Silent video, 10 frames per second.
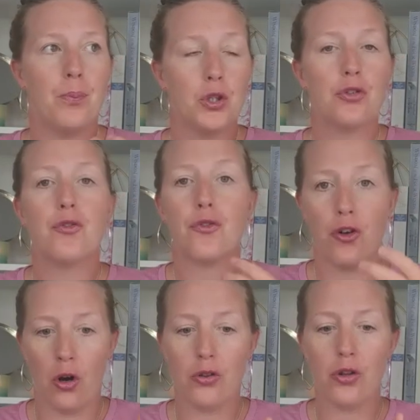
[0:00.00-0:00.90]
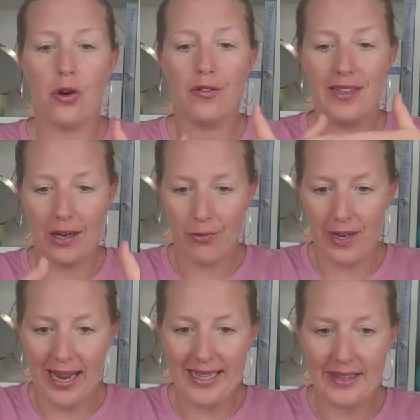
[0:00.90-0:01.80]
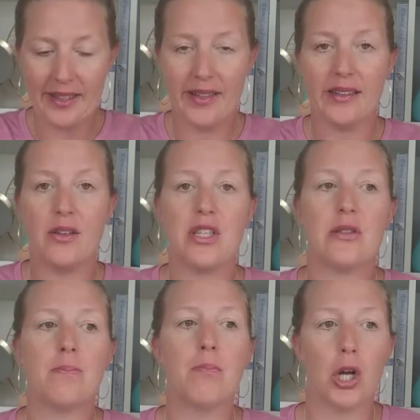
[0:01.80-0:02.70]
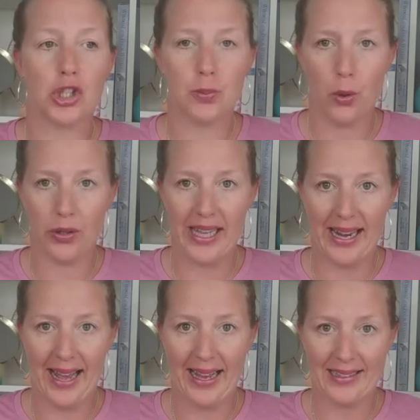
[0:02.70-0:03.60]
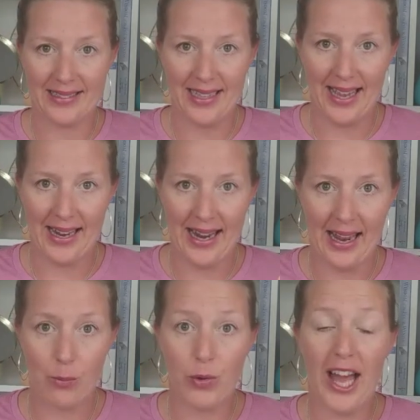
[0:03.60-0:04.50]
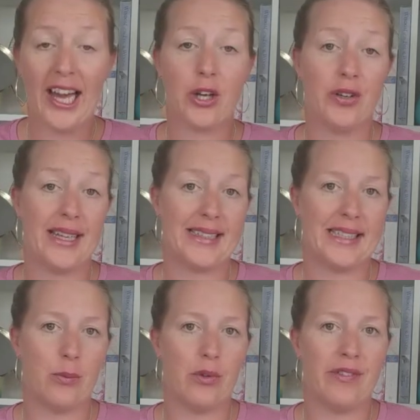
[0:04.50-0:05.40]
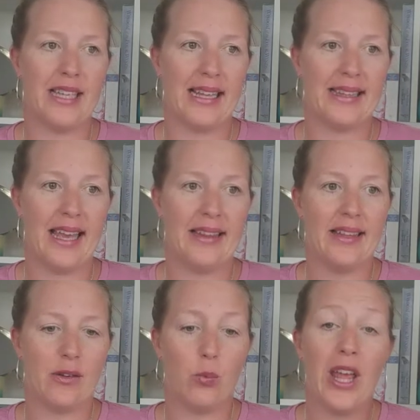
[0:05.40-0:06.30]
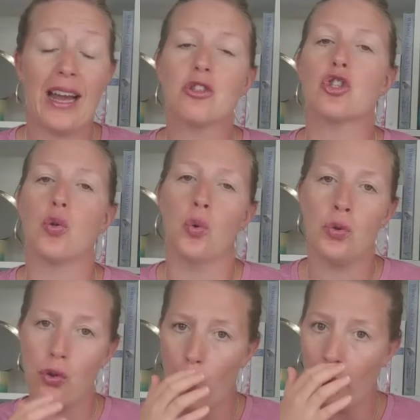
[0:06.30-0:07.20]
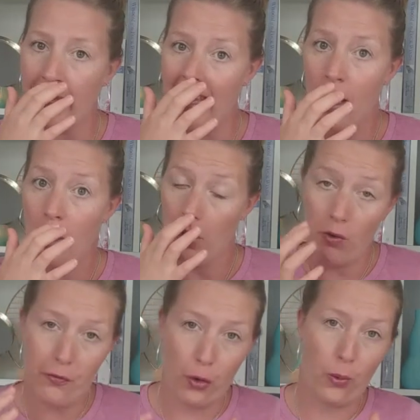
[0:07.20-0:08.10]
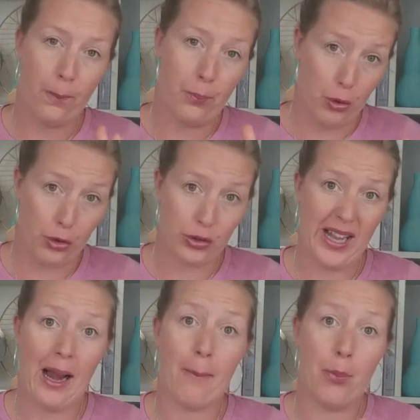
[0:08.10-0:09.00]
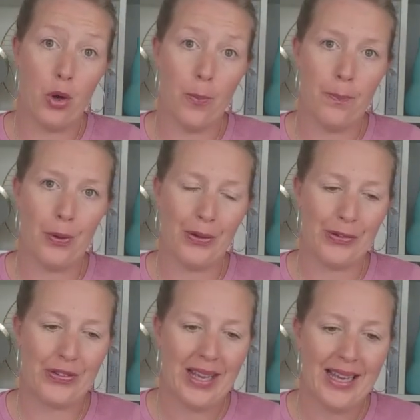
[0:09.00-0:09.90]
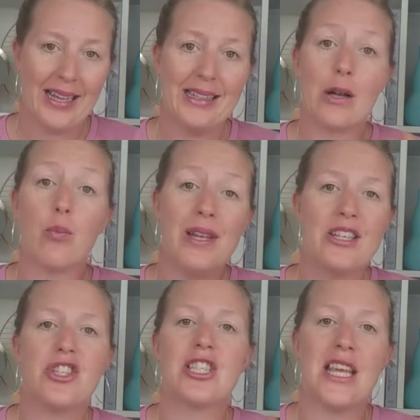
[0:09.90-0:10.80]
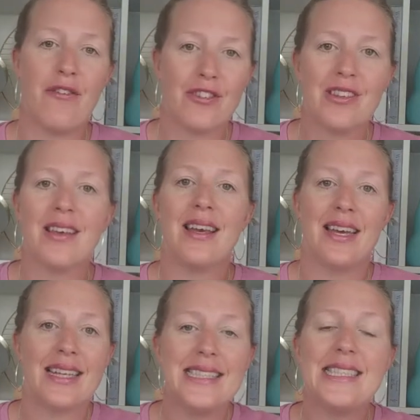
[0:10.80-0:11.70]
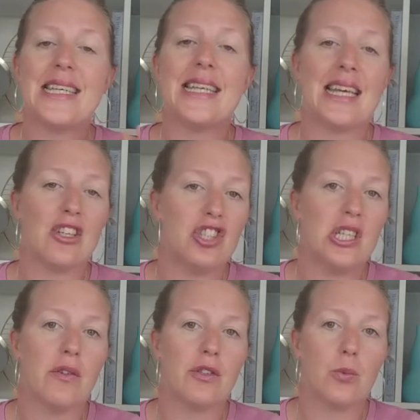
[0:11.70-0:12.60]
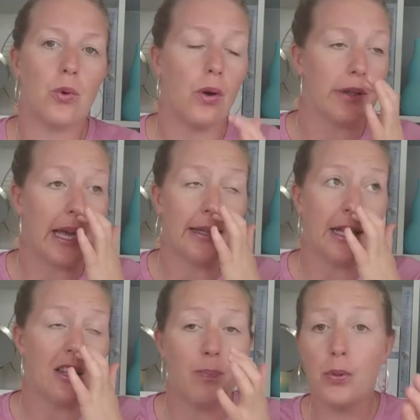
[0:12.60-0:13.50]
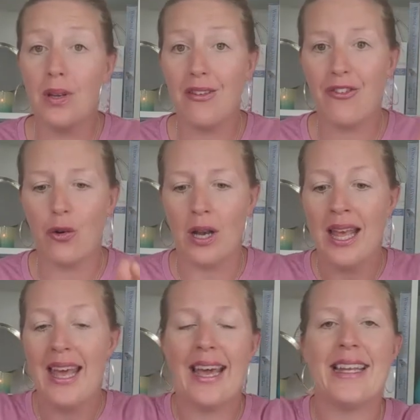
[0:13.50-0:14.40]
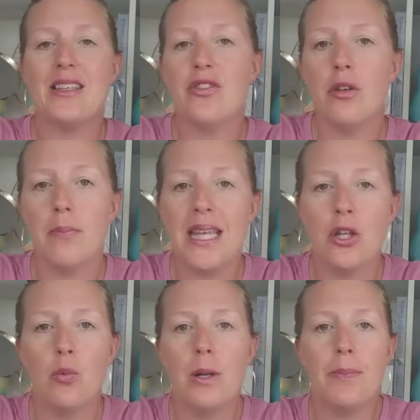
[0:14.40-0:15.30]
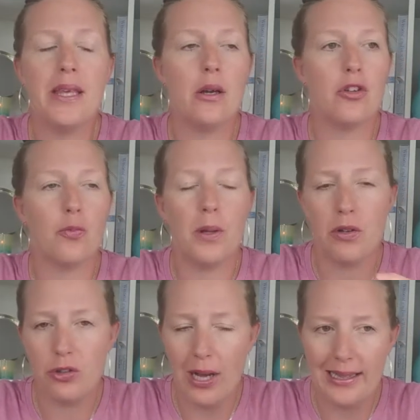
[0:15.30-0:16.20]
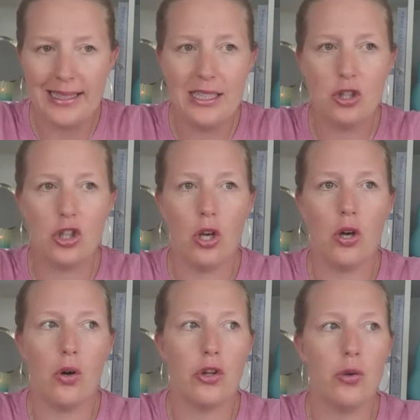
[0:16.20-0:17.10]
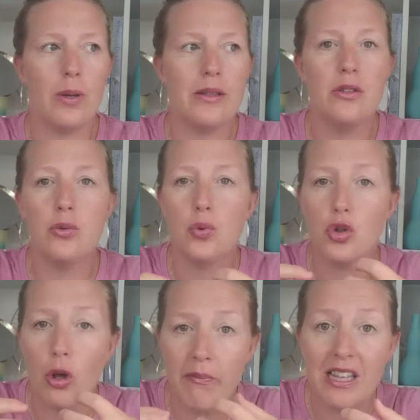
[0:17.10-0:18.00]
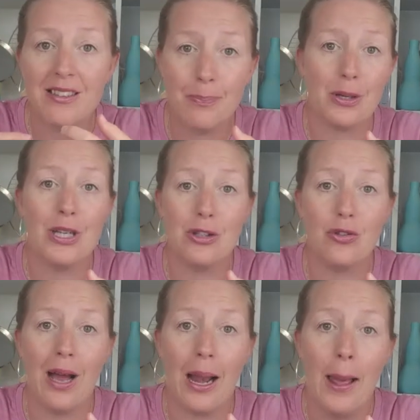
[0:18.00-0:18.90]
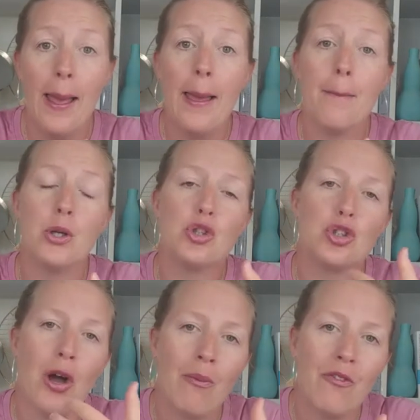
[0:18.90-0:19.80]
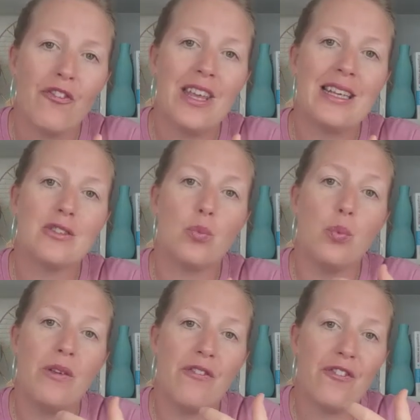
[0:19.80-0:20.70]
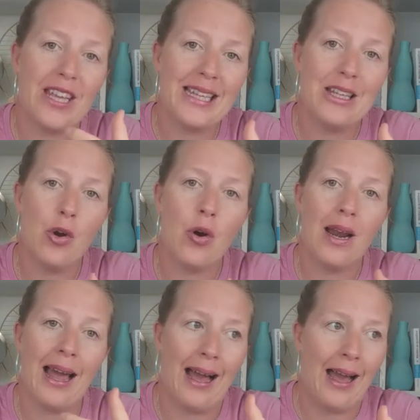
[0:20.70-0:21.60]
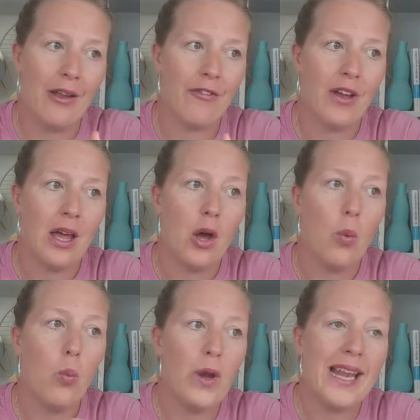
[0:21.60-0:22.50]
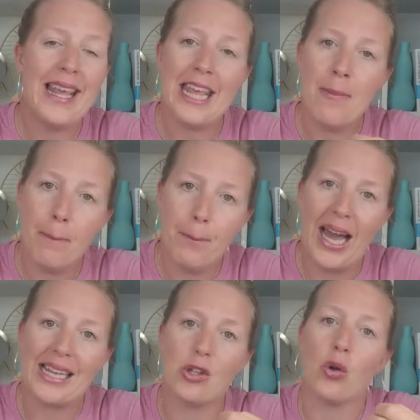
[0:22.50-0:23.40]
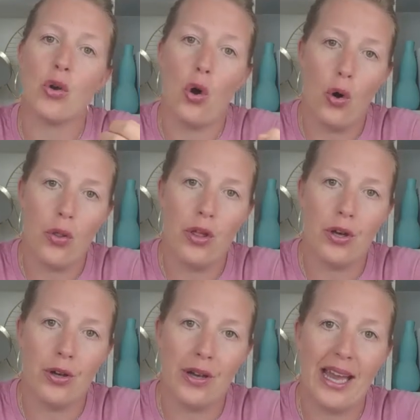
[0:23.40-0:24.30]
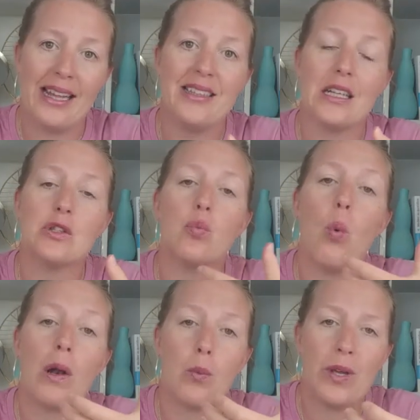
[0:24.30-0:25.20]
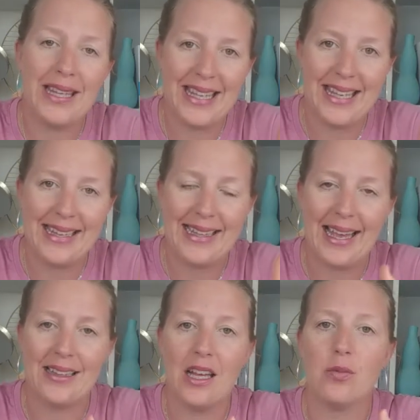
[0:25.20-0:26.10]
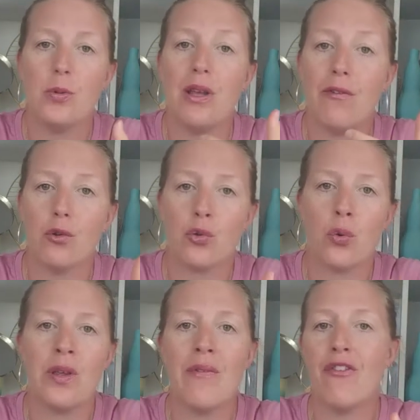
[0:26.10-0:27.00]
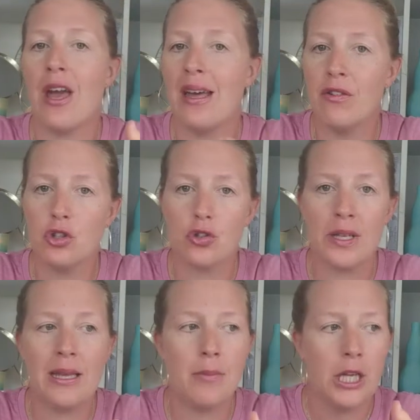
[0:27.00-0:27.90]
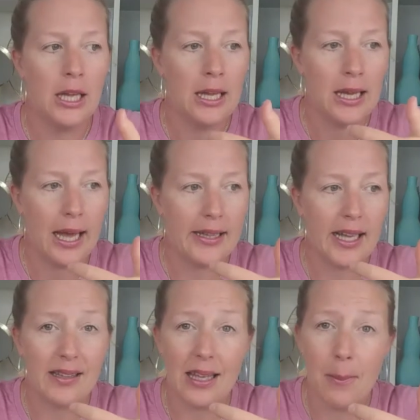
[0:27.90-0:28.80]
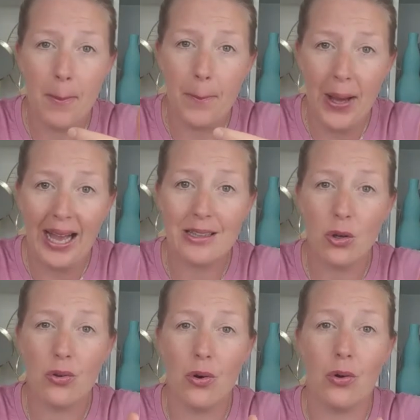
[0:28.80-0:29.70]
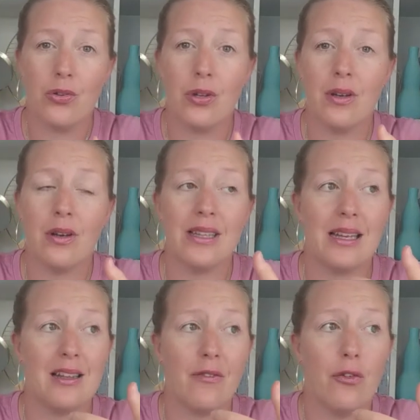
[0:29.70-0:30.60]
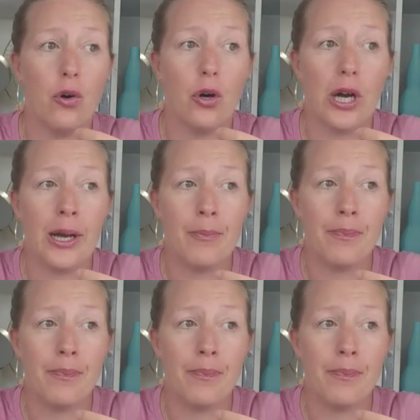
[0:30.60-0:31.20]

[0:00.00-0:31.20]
put front of that reality that there is much more than us, and we are connecting with that, and that we are shown the way of our personal purpose that will shift the energy of the world. And that's beautiful. And it doesn't mean you will be a spiritual teacher or you will do something spiritual, but some things within your life will impact on others, and that's what we need, and that's beautiful. So if you have a dream that impact on others, that is for